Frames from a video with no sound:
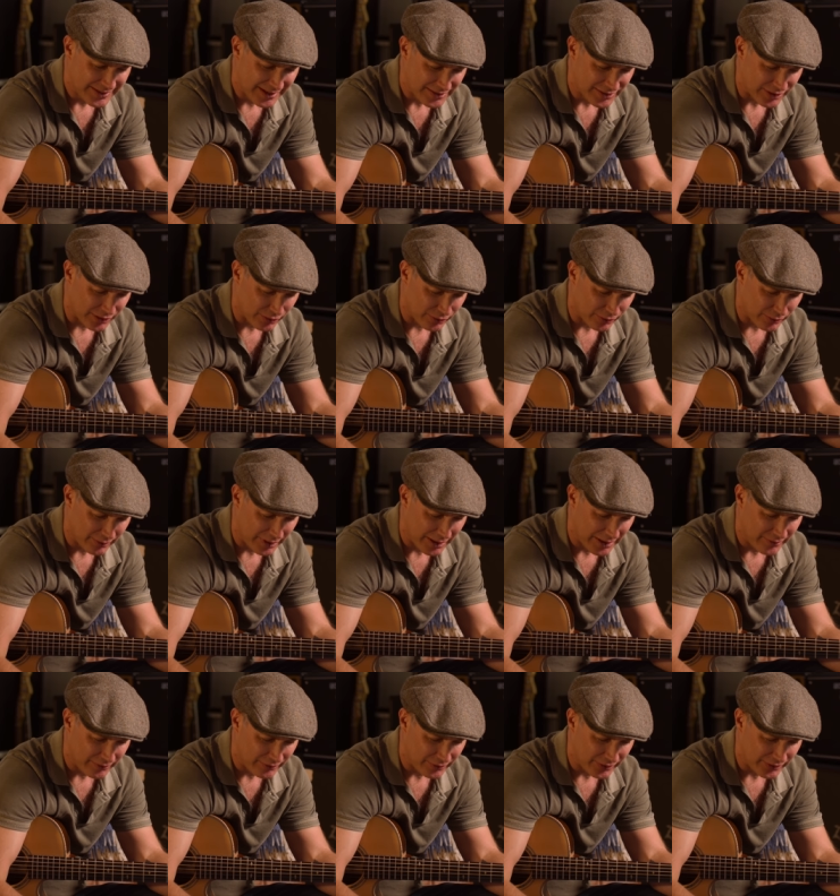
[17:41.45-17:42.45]
That's a
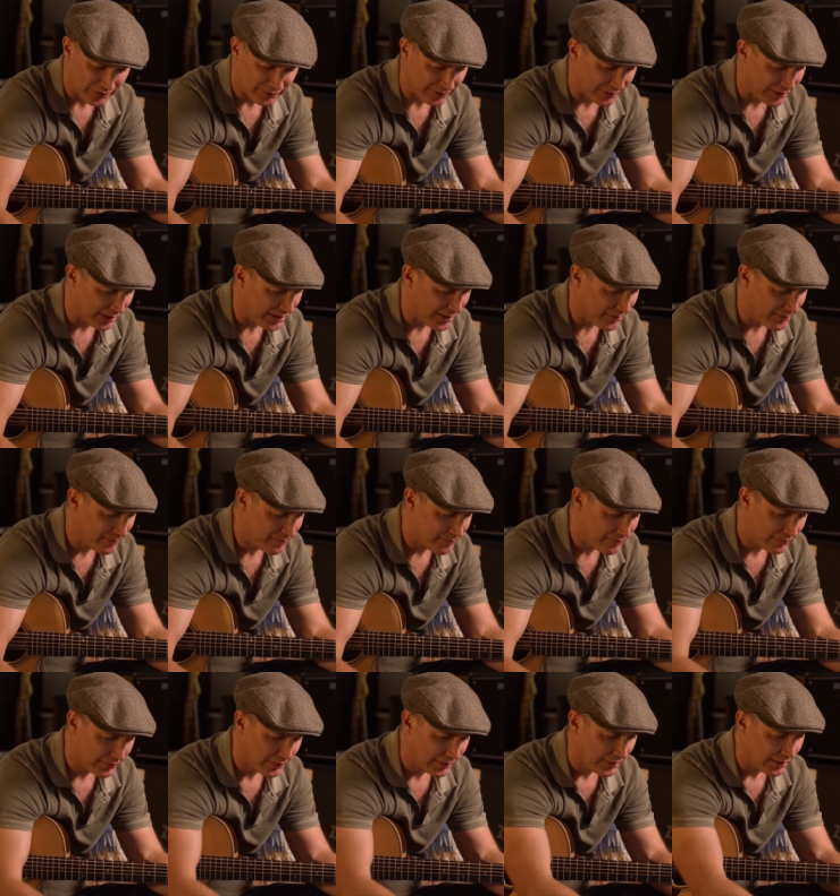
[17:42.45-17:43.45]
great first line.
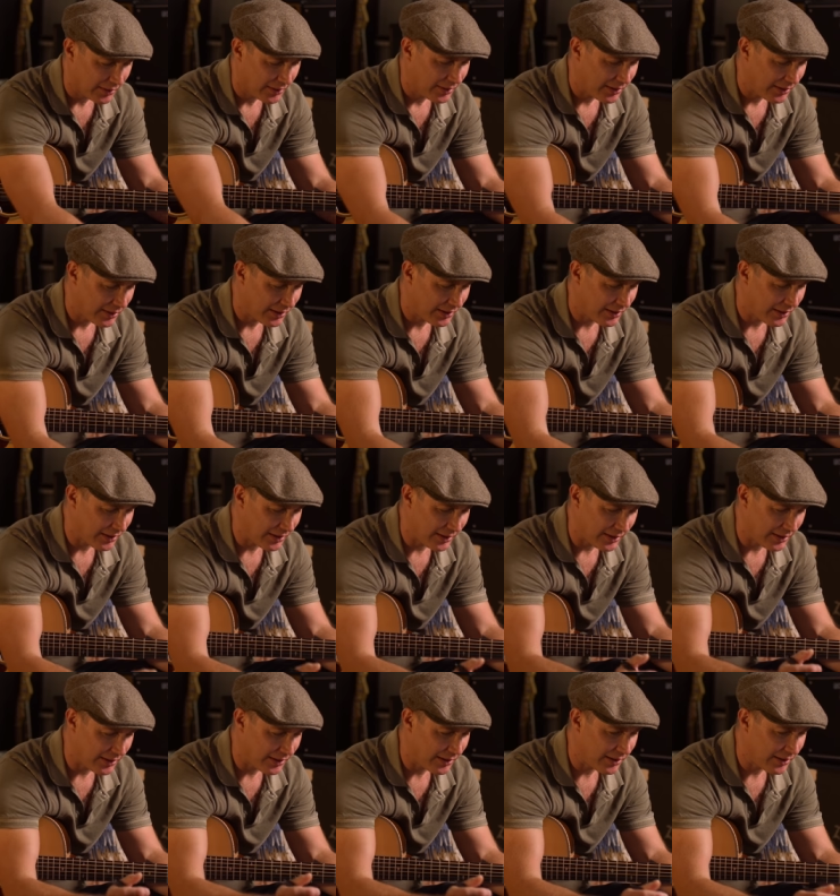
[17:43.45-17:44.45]

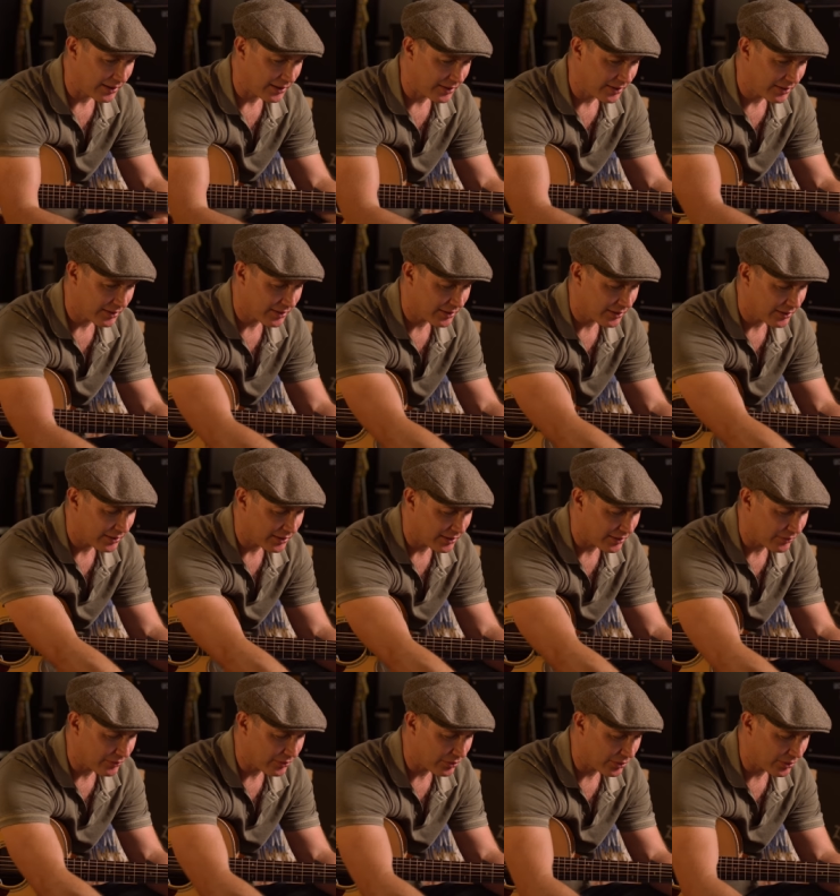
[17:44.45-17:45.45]
Uh, and then
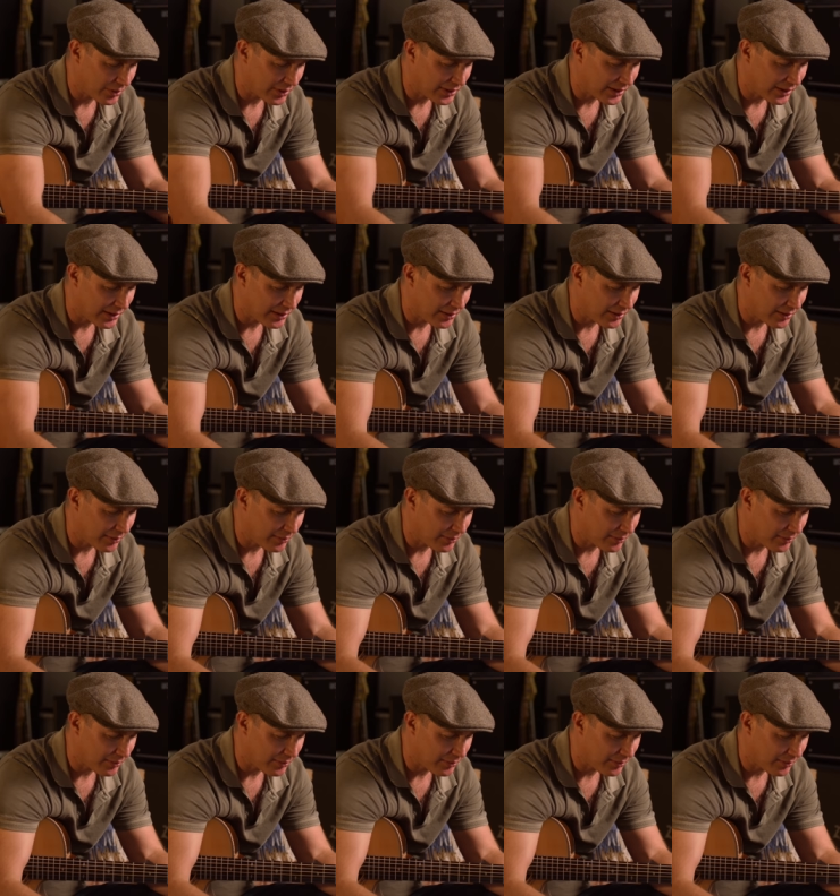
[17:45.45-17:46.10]
a four again.